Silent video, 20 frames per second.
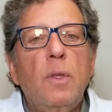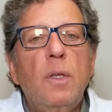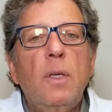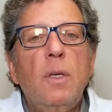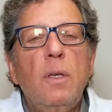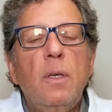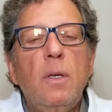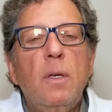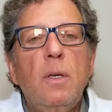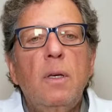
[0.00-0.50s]

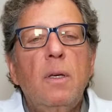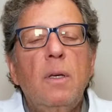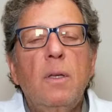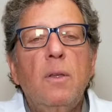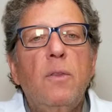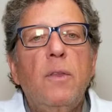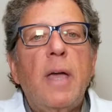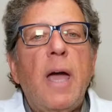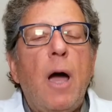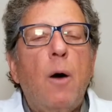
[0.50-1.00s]

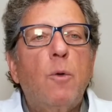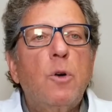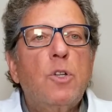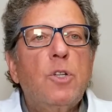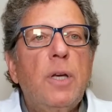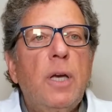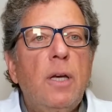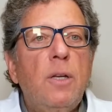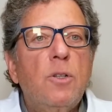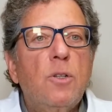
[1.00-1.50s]
the hour
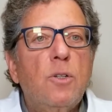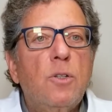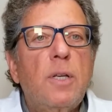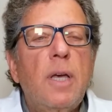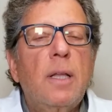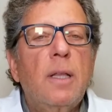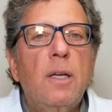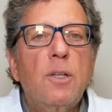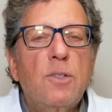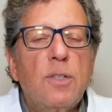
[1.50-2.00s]
changes,
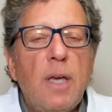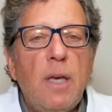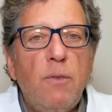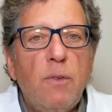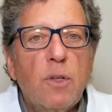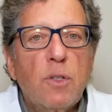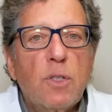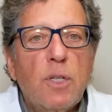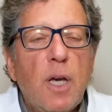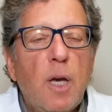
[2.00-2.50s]
daylight
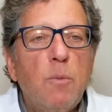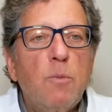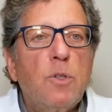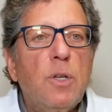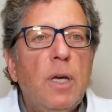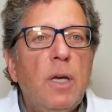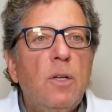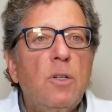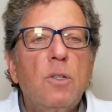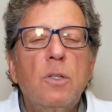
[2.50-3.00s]
savings time
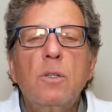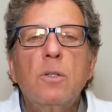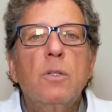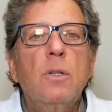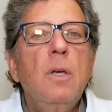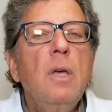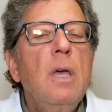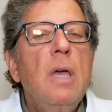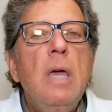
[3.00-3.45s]
changes,